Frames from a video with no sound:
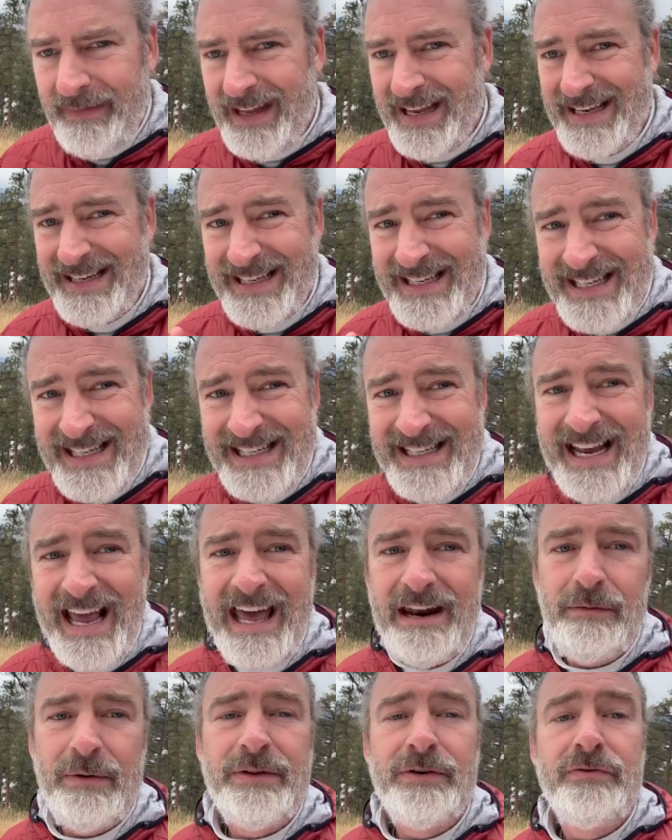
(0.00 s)

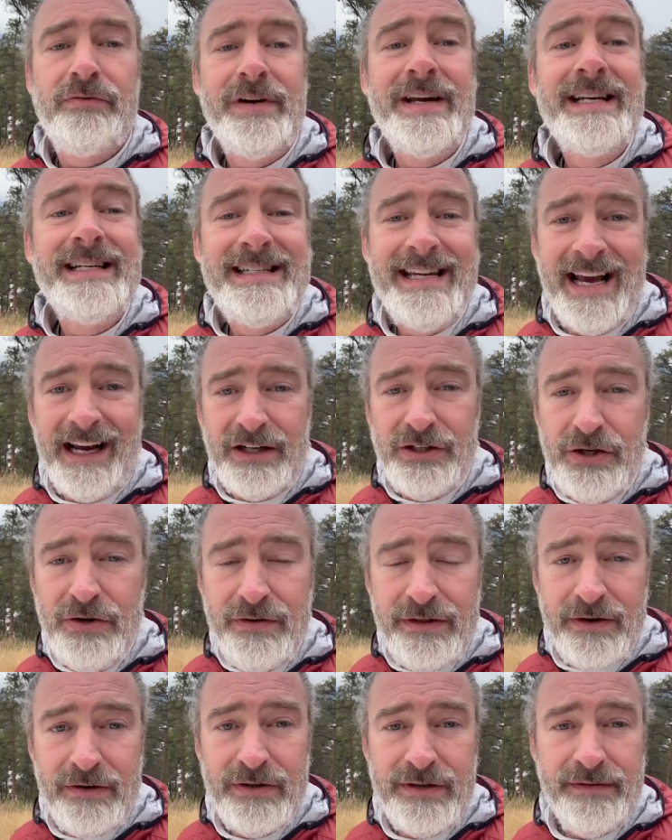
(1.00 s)
Instead, with green tech,
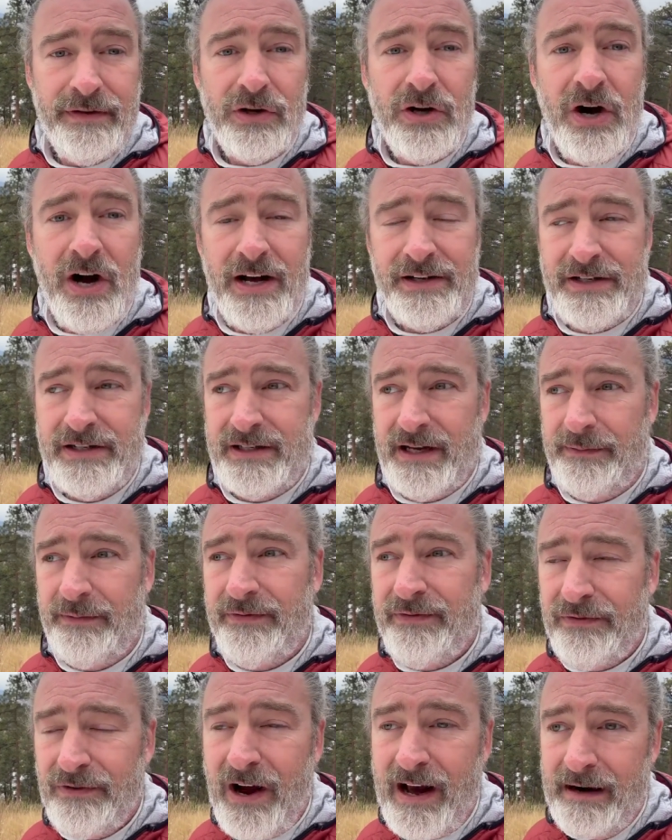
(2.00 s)
two thirds of the cost is
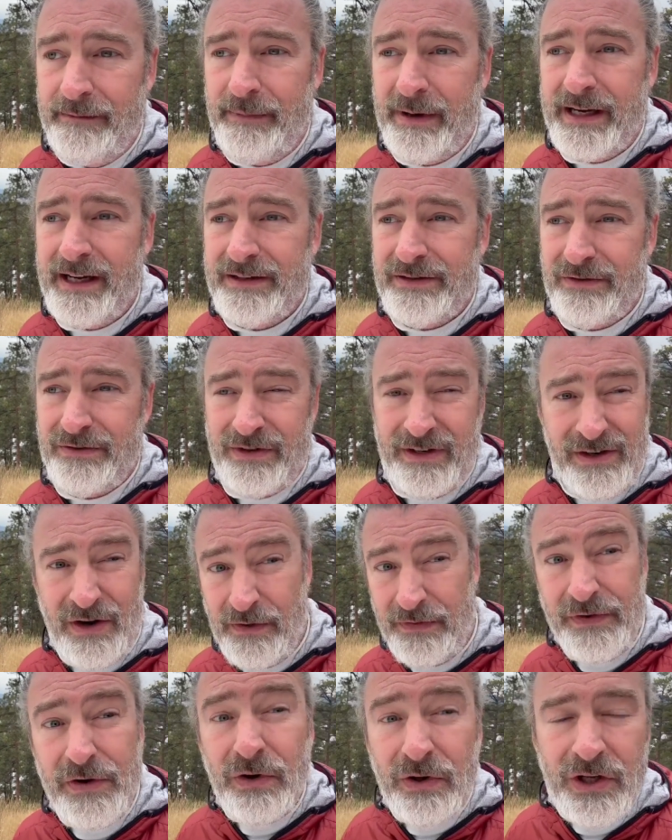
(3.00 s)
upfront because there's
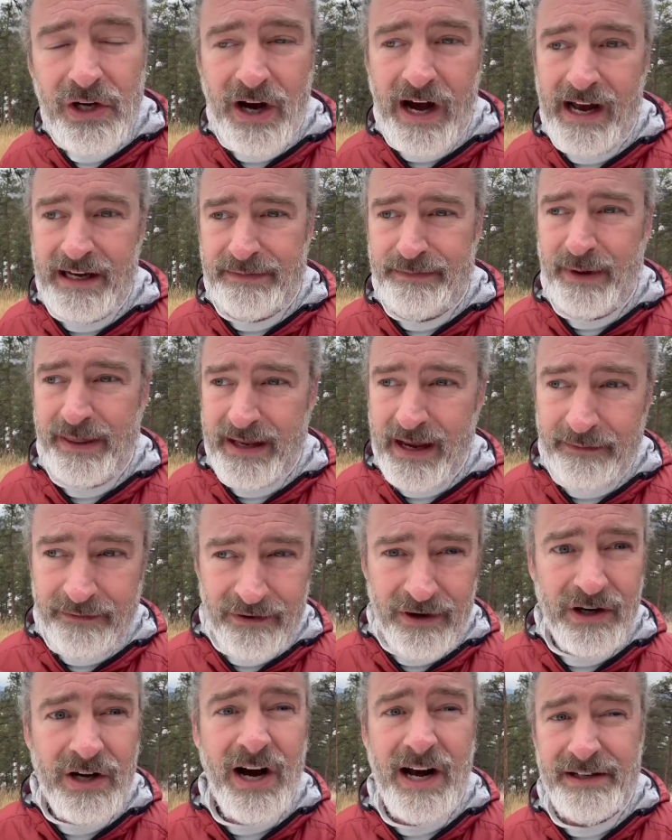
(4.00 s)
no fuel cost, but the
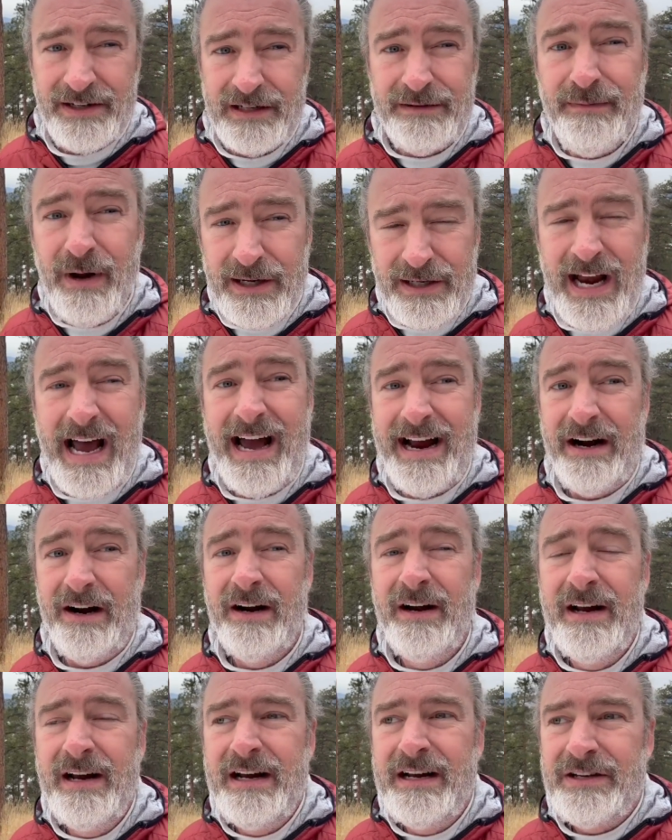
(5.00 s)
upfront cost is much higher.
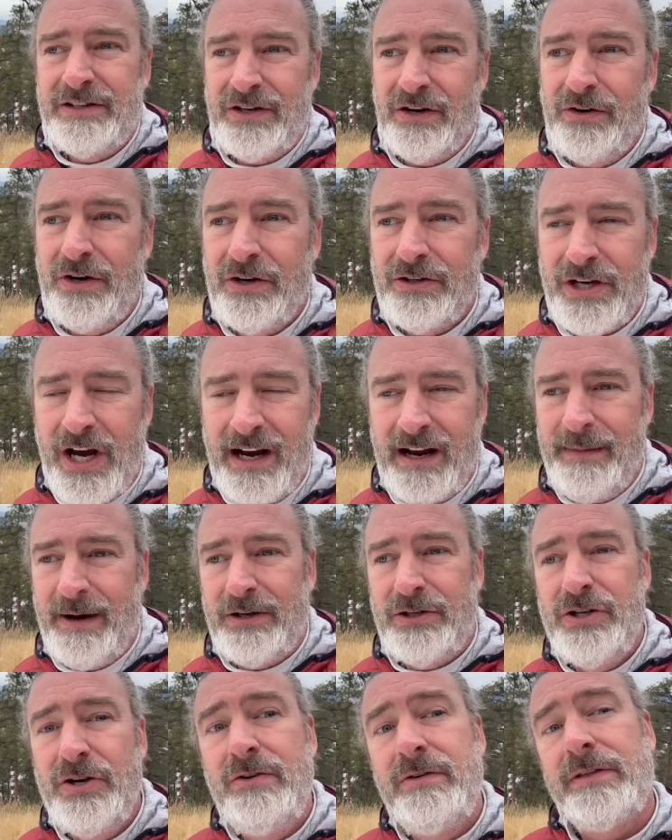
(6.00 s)
So you're talking
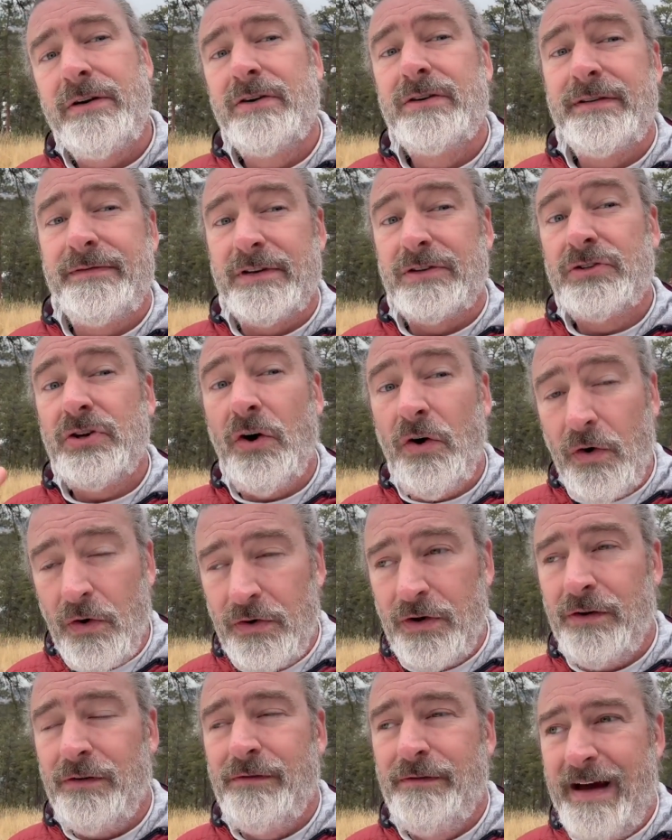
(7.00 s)
about two thirds of the
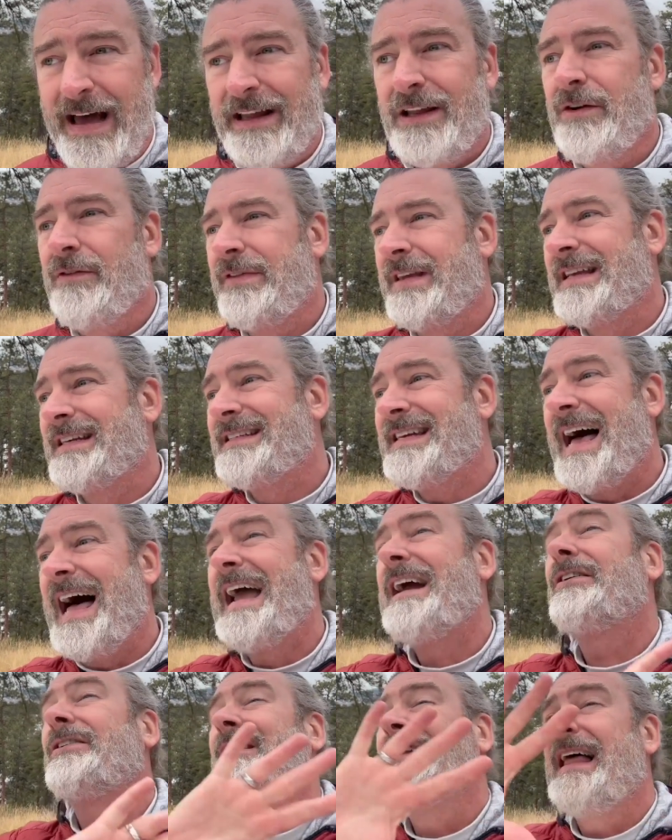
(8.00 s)
total value of the
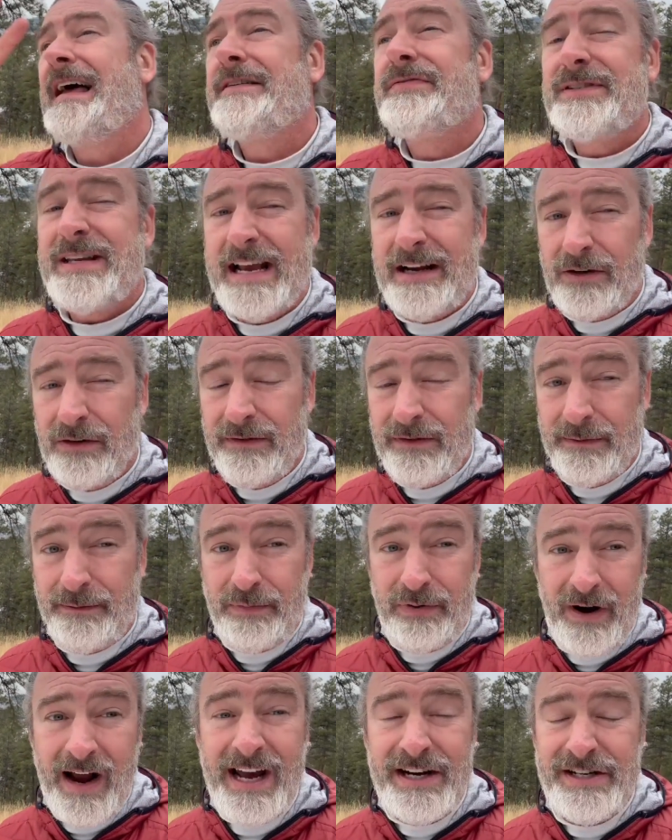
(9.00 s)
entire life cycle of the
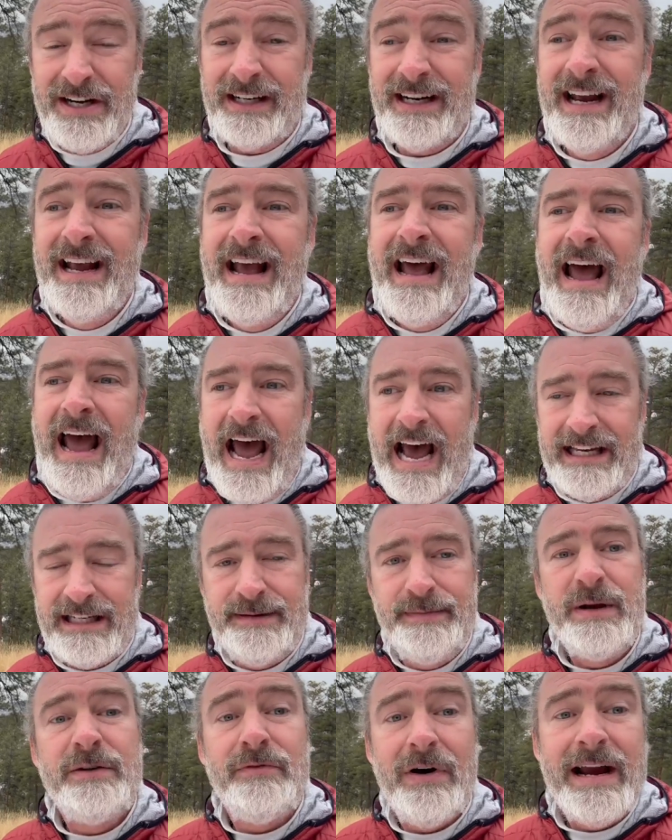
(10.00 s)
project has
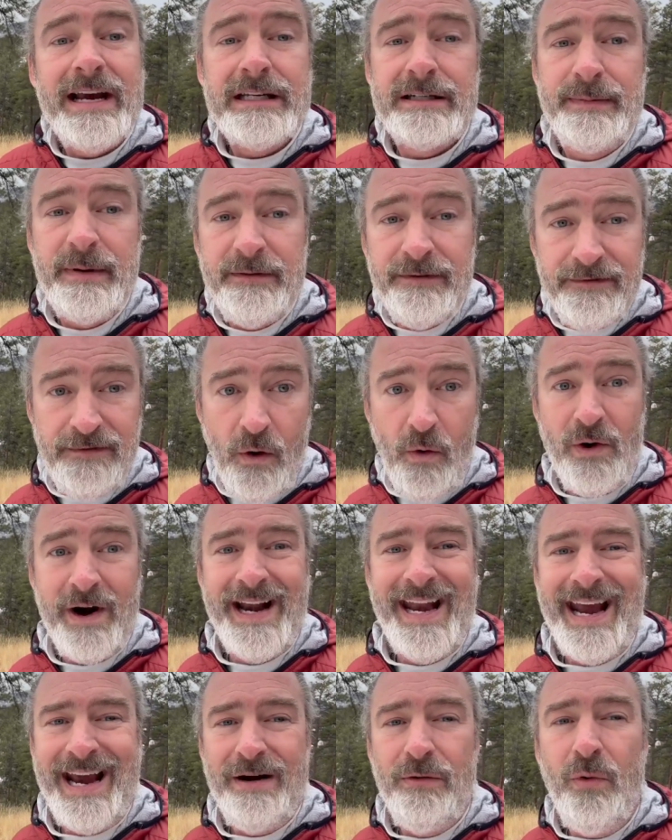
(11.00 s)
to be raised before
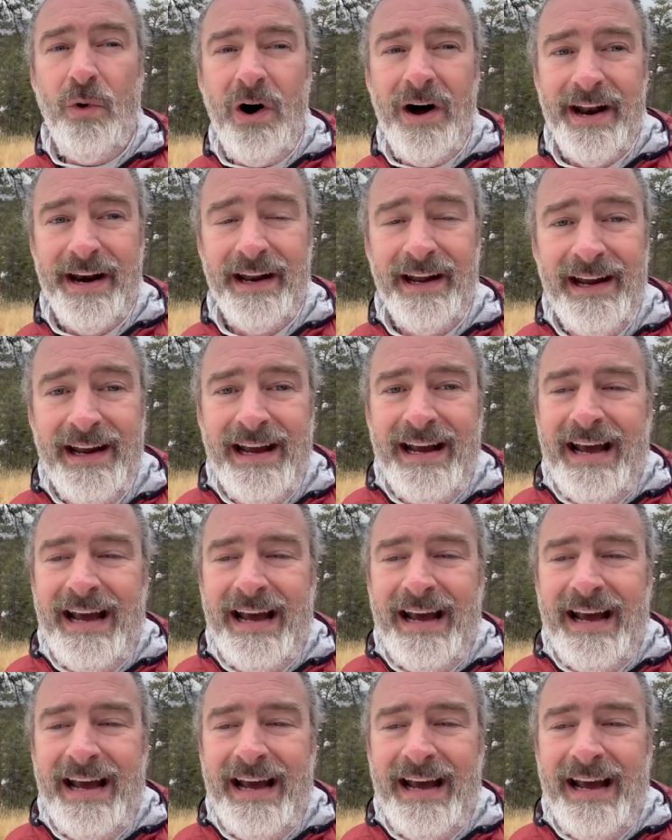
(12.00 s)
day one.